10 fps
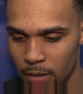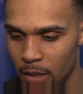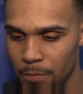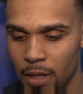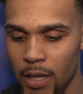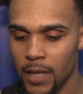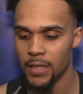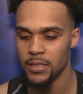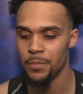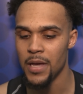The
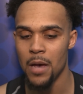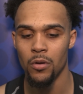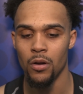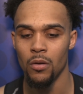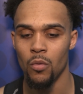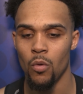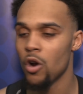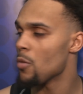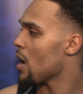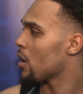ability to be able to
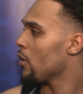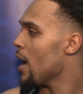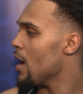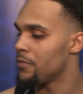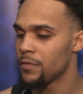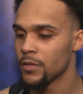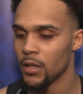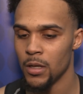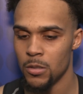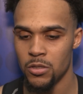work on my craft
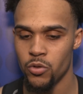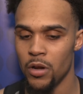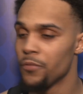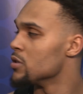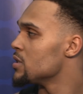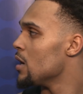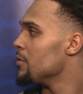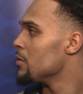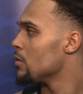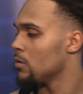24/7.
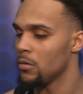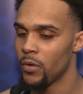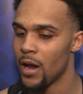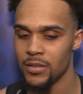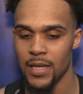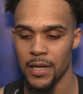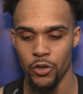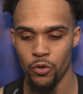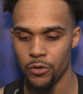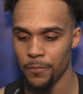When I was at
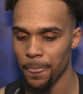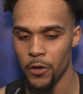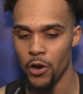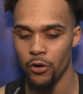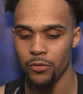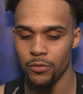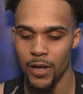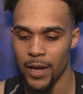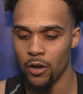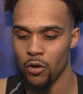Duke, you know,
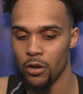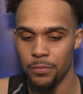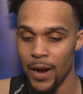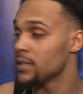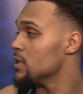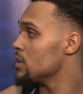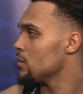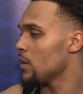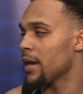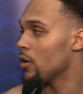you had to go to
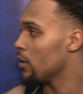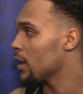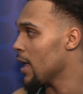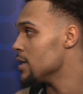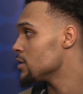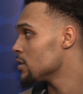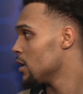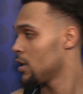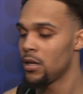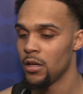practice, you had to go to class.
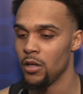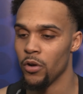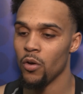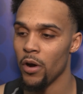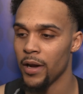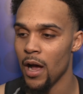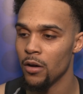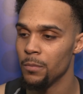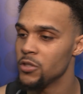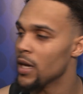You wanted to work
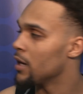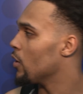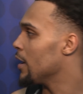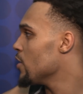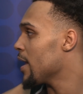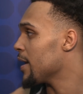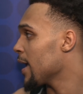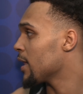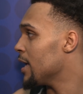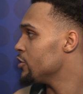out, but you had to go, and you had a
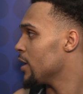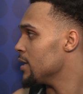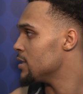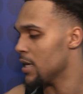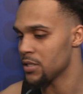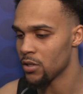night class you had to attend.